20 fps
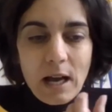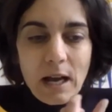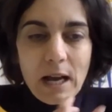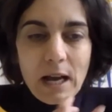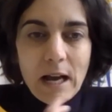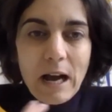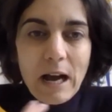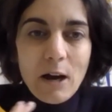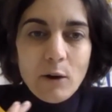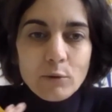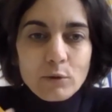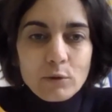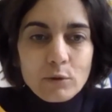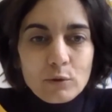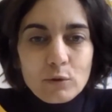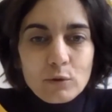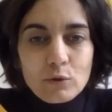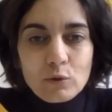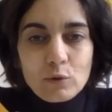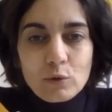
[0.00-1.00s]
how
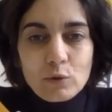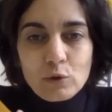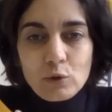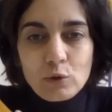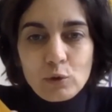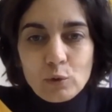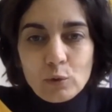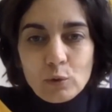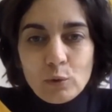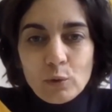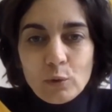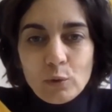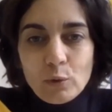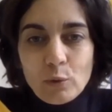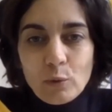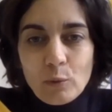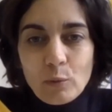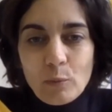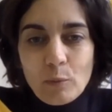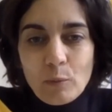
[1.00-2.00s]

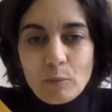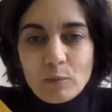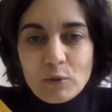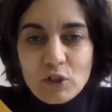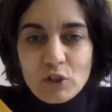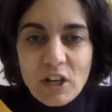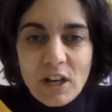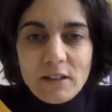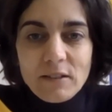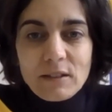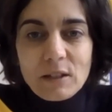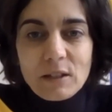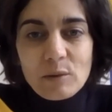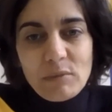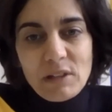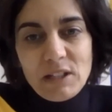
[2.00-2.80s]
to gender